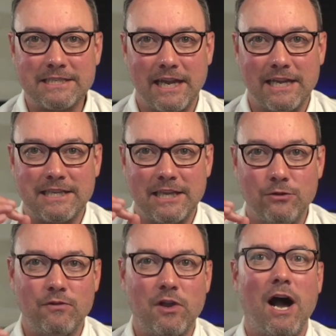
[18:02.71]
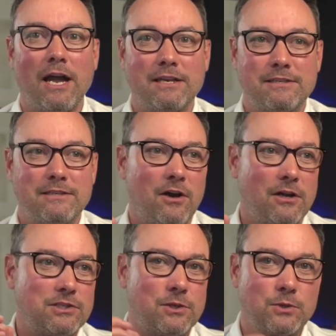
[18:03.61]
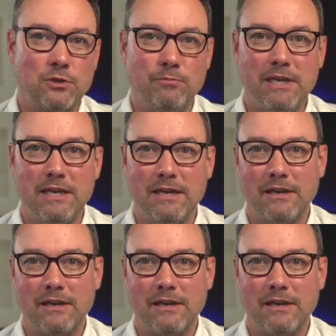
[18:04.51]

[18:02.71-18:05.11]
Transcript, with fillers: that you've got on social media